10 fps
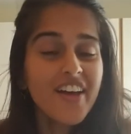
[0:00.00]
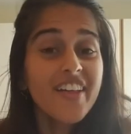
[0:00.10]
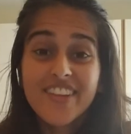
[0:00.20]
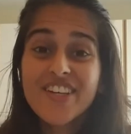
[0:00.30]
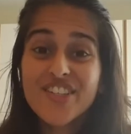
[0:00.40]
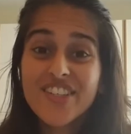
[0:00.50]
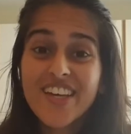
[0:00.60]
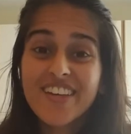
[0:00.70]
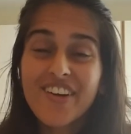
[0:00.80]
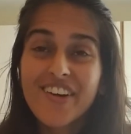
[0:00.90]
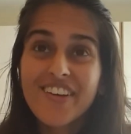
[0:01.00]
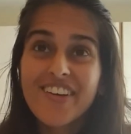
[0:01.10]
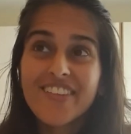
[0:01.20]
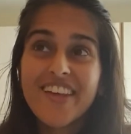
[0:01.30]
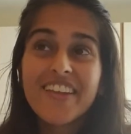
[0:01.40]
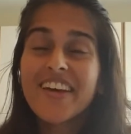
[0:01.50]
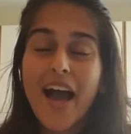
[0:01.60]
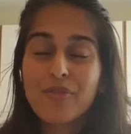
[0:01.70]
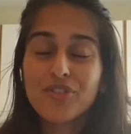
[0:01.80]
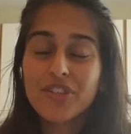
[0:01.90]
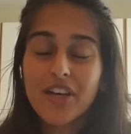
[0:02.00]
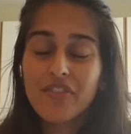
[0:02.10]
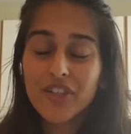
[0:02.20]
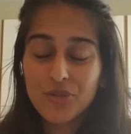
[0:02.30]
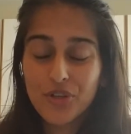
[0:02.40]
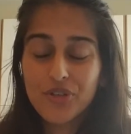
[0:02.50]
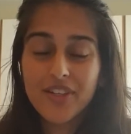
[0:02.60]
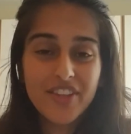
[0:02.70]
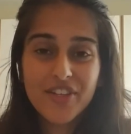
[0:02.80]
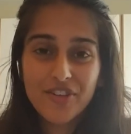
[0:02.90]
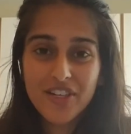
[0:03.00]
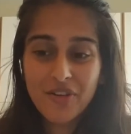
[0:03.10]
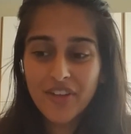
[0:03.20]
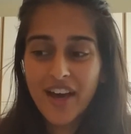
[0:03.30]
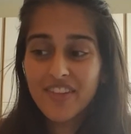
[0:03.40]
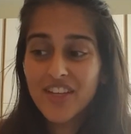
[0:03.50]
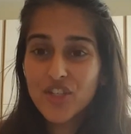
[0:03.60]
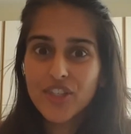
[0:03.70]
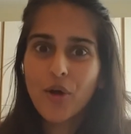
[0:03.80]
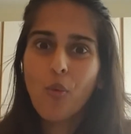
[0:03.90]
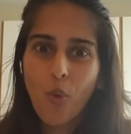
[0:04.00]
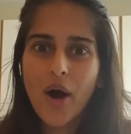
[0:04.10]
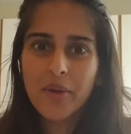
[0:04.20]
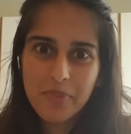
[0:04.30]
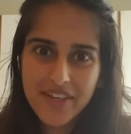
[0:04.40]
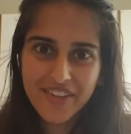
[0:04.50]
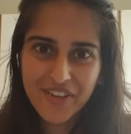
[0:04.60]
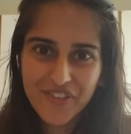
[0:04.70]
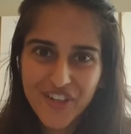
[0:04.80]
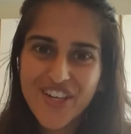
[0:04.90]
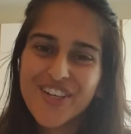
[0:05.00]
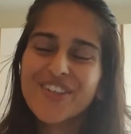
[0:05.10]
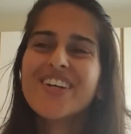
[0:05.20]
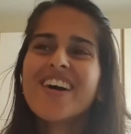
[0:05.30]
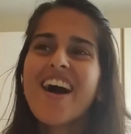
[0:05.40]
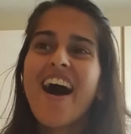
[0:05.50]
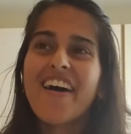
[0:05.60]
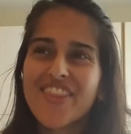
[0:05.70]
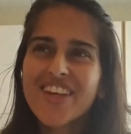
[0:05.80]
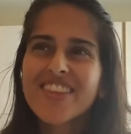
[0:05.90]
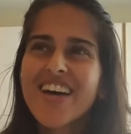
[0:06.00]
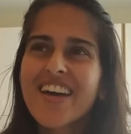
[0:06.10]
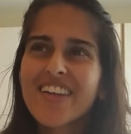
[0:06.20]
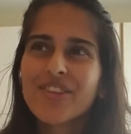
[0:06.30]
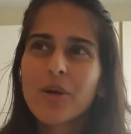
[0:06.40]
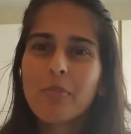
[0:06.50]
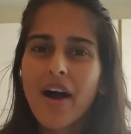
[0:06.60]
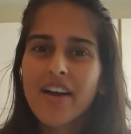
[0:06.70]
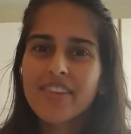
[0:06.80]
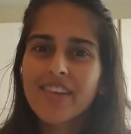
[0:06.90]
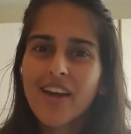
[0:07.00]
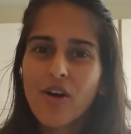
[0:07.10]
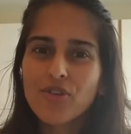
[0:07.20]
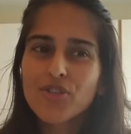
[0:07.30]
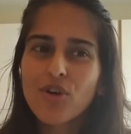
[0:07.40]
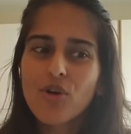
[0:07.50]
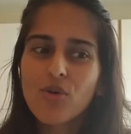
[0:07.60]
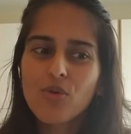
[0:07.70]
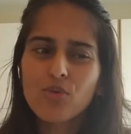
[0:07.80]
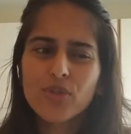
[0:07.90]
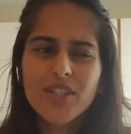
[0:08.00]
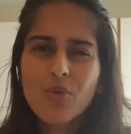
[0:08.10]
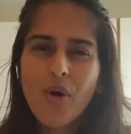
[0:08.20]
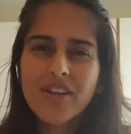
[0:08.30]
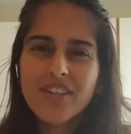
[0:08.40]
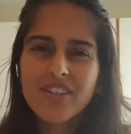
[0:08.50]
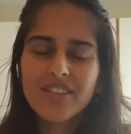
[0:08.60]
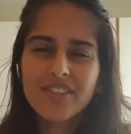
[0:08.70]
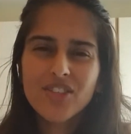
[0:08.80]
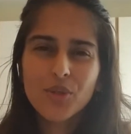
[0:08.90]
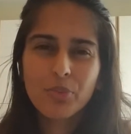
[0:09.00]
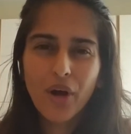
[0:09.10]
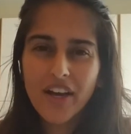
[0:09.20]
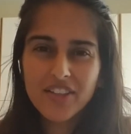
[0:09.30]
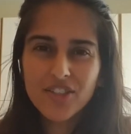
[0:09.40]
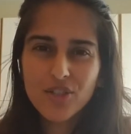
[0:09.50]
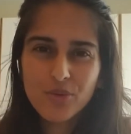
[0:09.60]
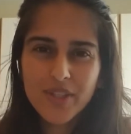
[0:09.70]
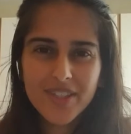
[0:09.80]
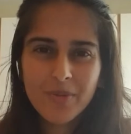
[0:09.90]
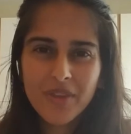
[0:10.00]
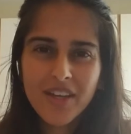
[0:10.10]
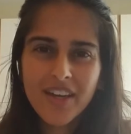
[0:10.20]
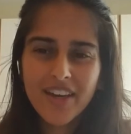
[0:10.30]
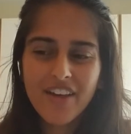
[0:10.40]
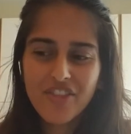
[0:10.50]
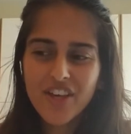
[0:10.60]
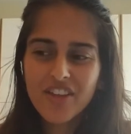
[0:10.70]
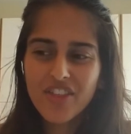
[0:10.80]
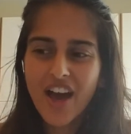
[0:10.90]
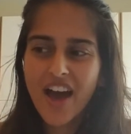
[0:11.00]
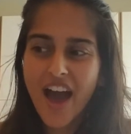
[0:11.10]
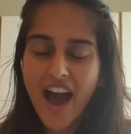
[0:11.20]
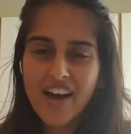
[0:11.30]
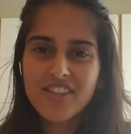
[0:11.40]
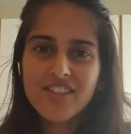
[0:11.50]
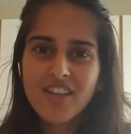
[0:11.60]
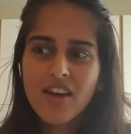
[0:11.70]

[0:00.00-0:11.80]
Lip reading: they just, like, they, like, absolutely love and adore you, and I think you already know that, and they just, like, want to be there for you. I think that in their mind, they also really want to surprise you with something, and I think that as